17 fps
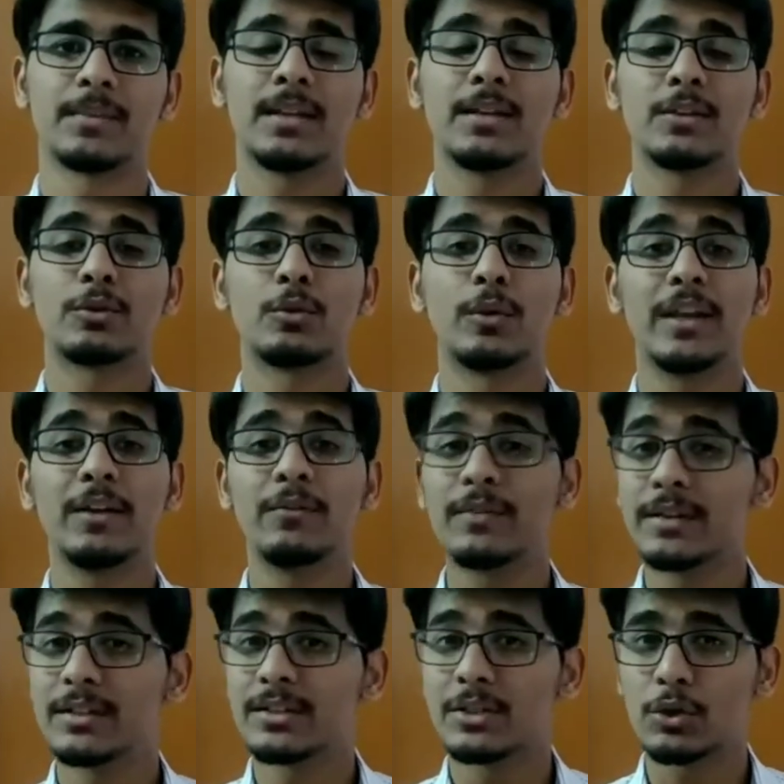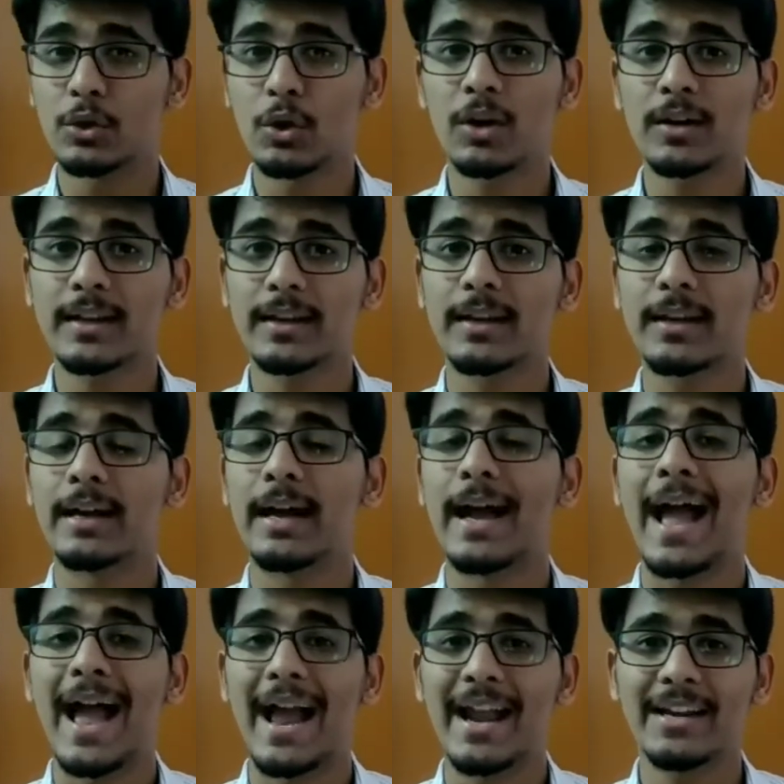So if it is not
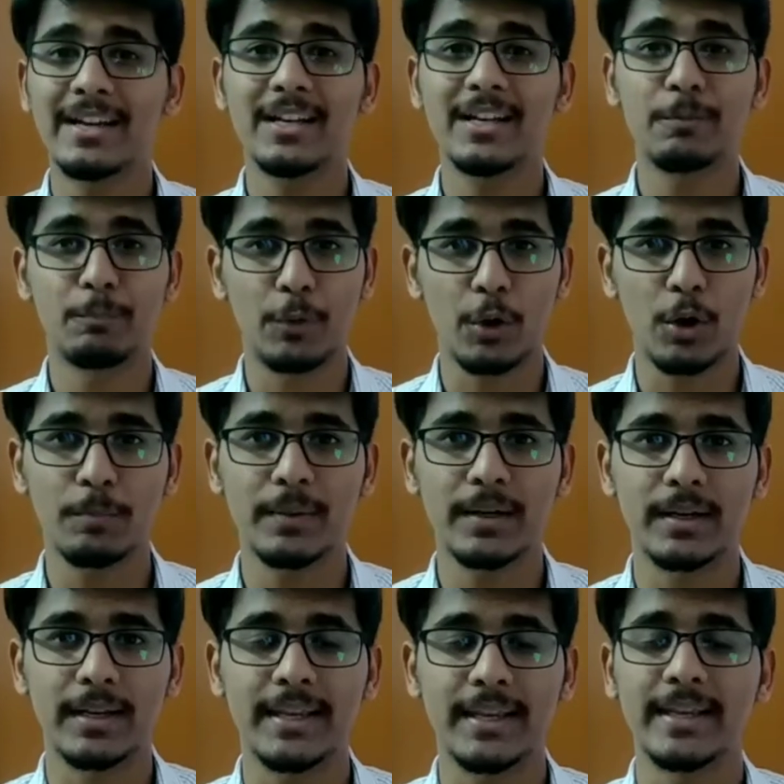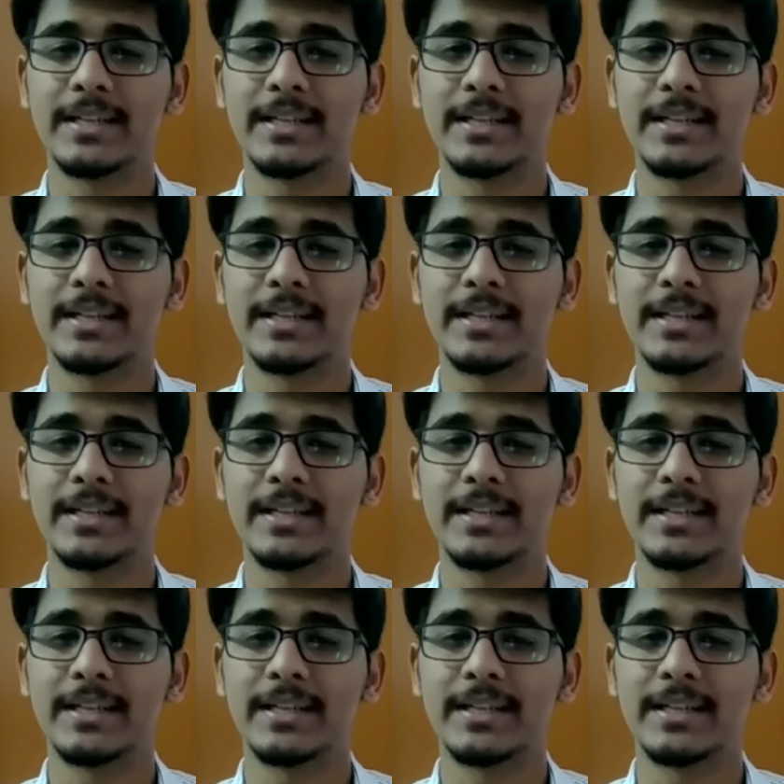handled properly,